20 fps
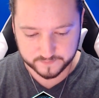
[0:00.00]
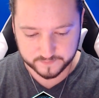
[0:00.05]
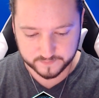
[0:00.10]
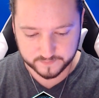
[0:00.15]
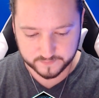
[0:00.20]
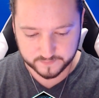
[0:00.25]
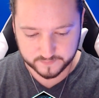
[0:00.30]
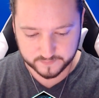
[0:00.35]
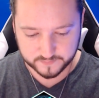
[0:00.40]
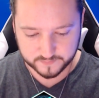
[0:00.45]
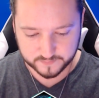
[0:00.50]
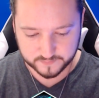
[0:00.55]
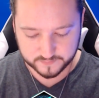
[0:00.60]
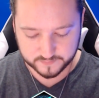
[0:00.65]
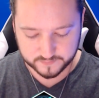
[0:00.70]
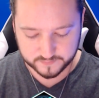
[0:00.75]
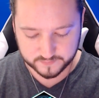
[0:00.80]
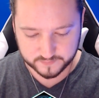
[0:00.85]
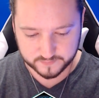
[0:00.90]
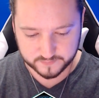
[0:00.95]

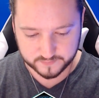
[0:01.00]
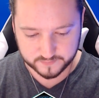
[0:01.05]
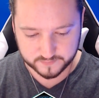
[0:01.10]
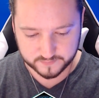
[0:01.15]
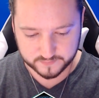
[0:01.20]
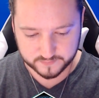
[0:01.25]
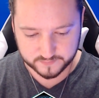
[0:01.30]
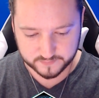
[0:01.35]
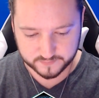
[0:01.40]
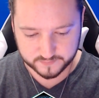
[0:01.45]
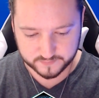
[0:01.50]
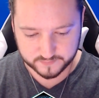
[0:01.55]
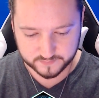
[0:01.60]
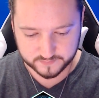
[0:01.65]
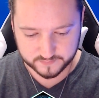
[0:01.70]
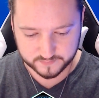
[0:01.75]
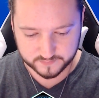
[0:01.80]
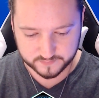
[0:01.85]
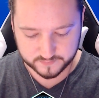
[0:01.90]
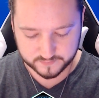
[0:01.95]

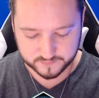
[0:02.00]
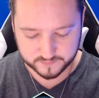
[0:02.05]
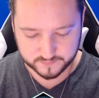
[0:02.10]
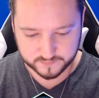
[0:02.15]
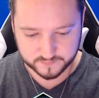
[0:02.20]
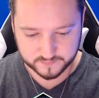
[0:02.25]
Nothing is said.